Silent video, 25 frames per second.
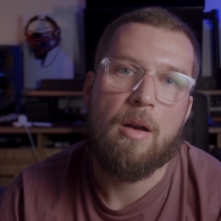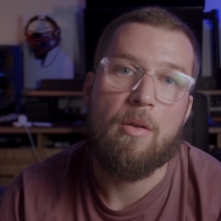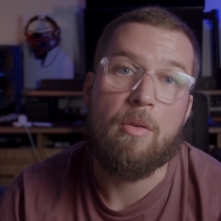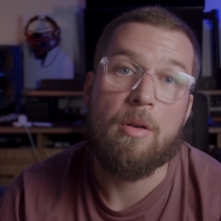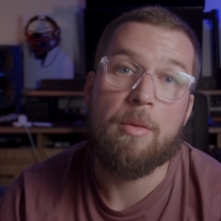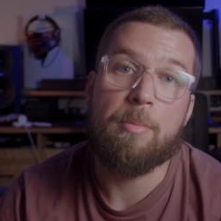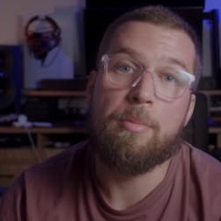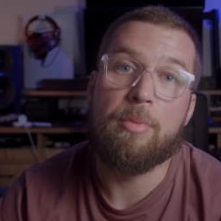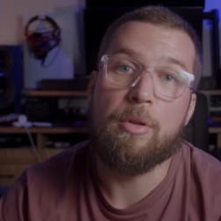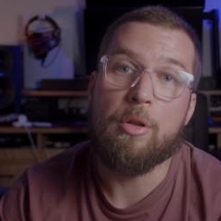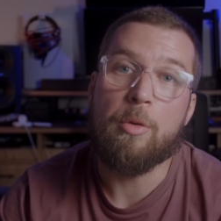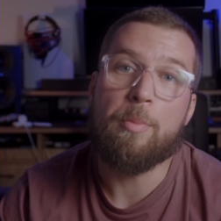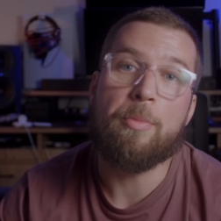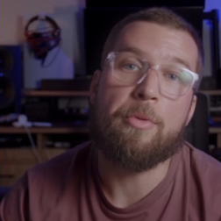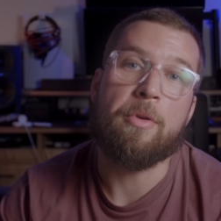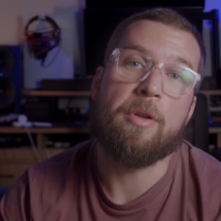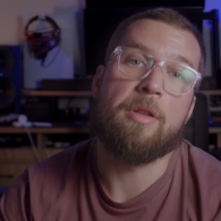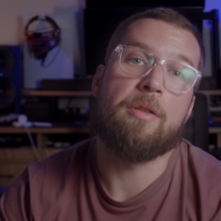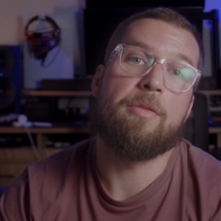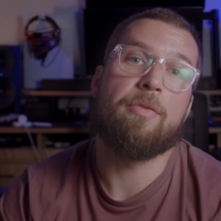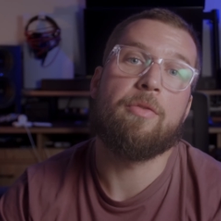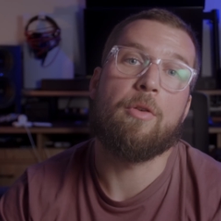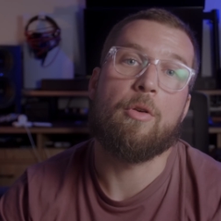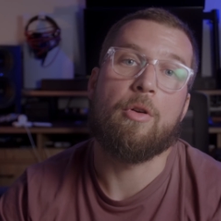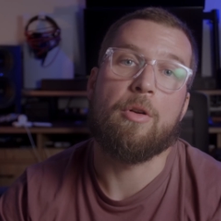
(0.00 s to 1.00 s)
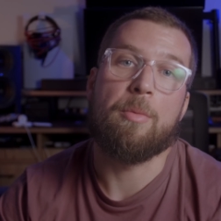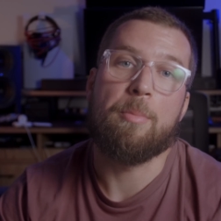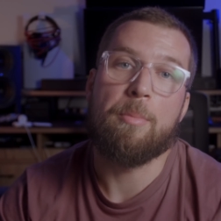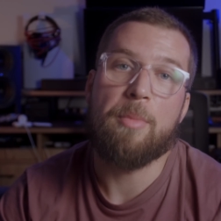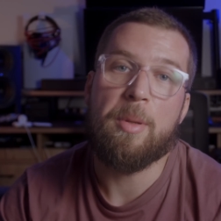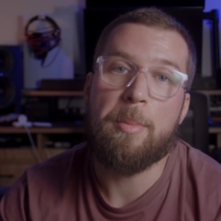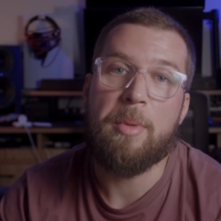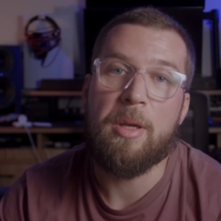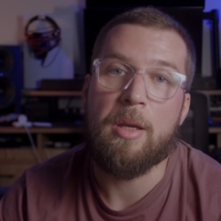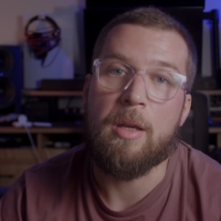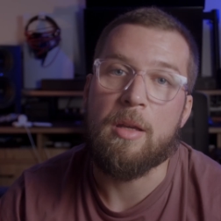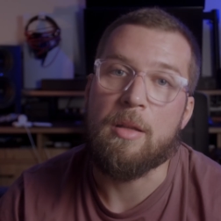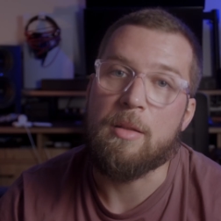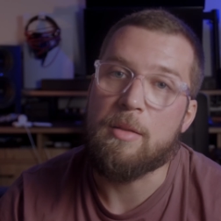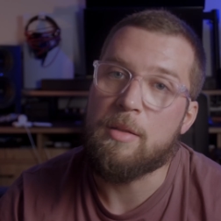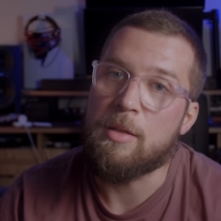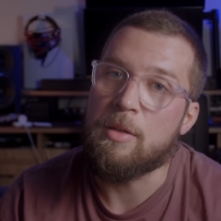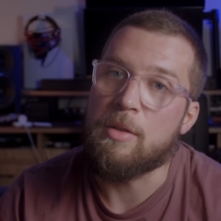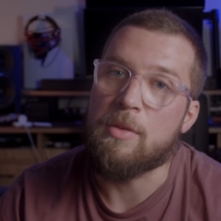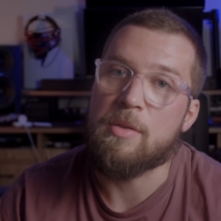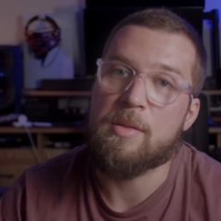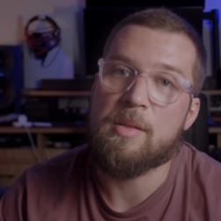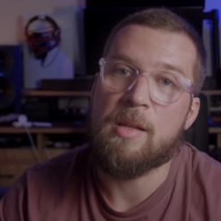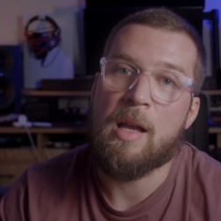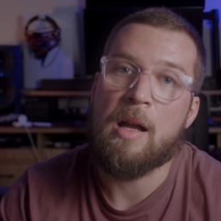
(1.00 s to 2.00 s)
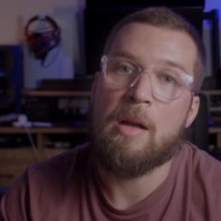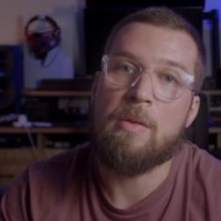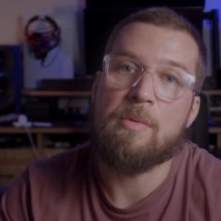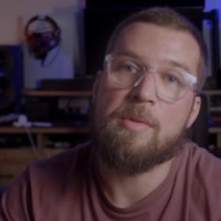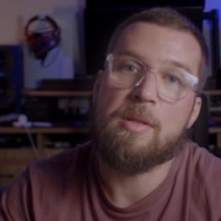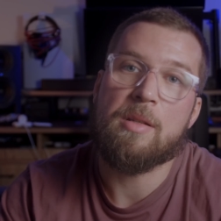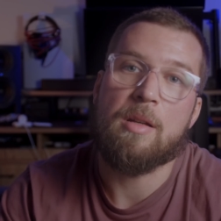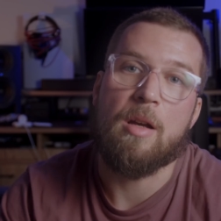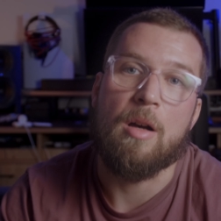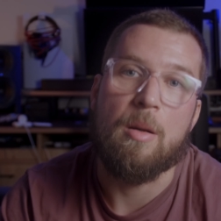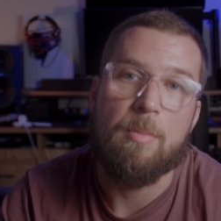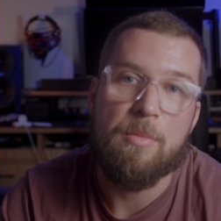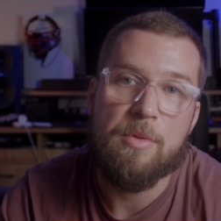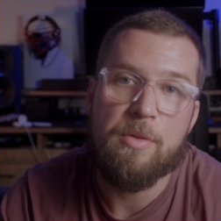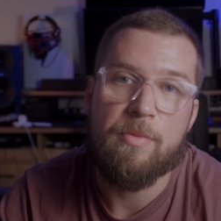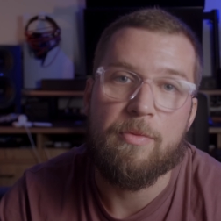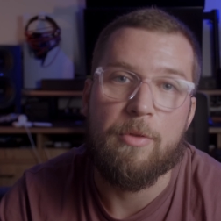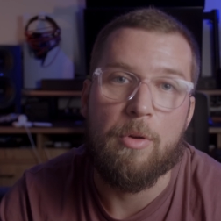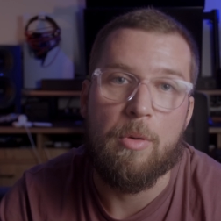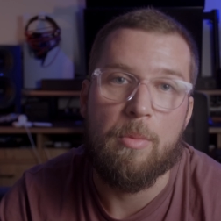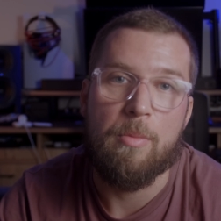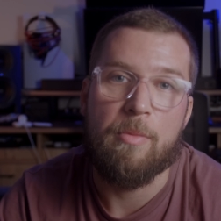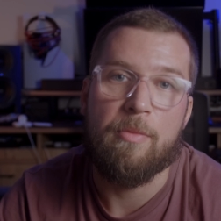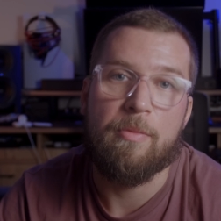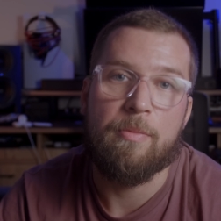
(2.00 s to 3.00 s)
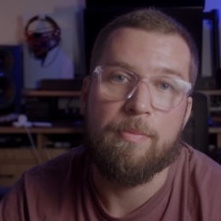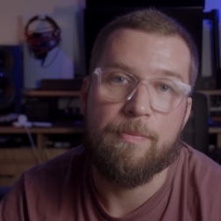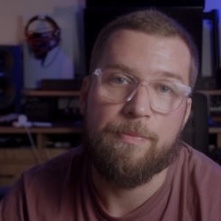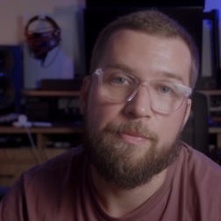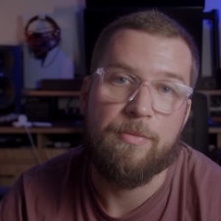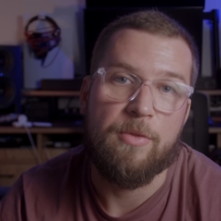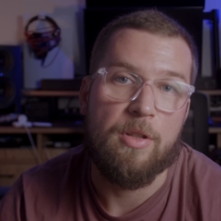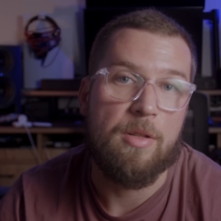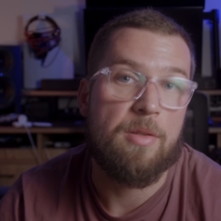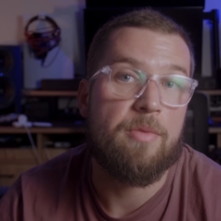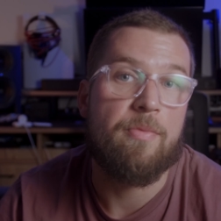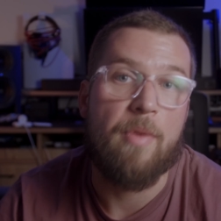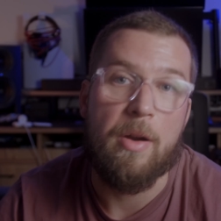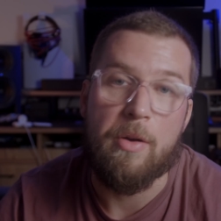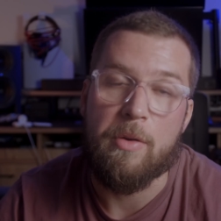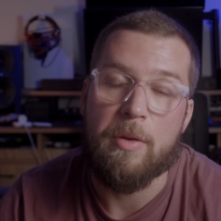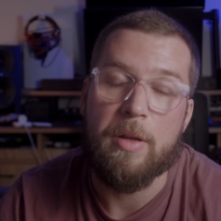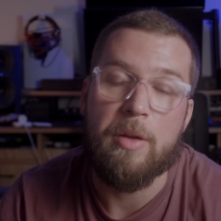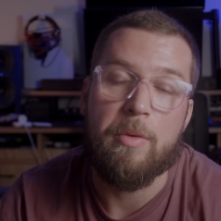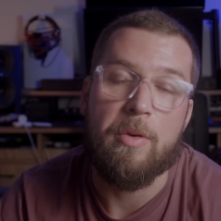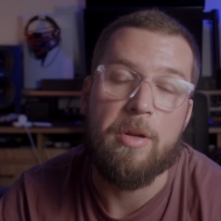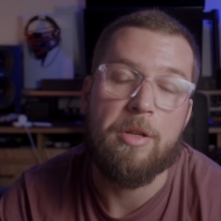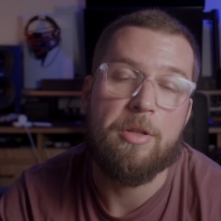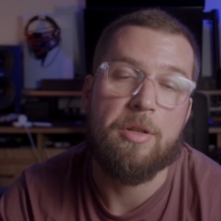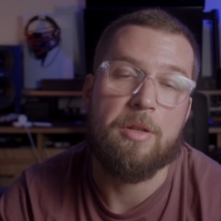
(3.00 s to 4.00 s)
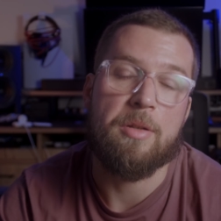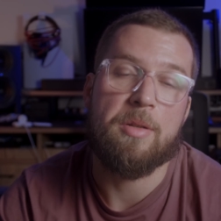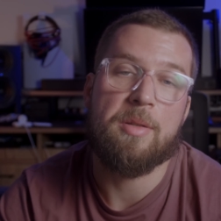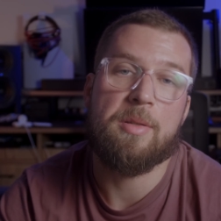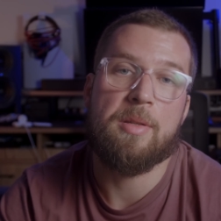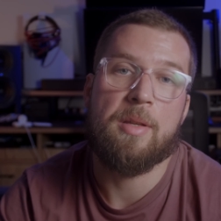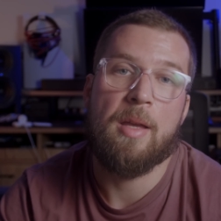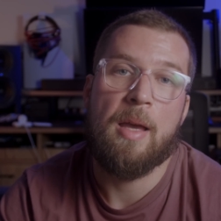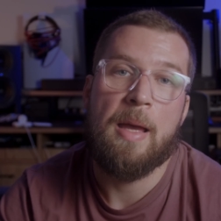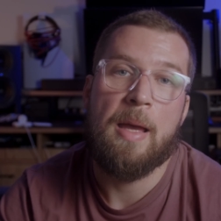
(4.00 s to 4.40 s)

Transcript: Our blueprint for mimicking dino sounds comes from these very creatures.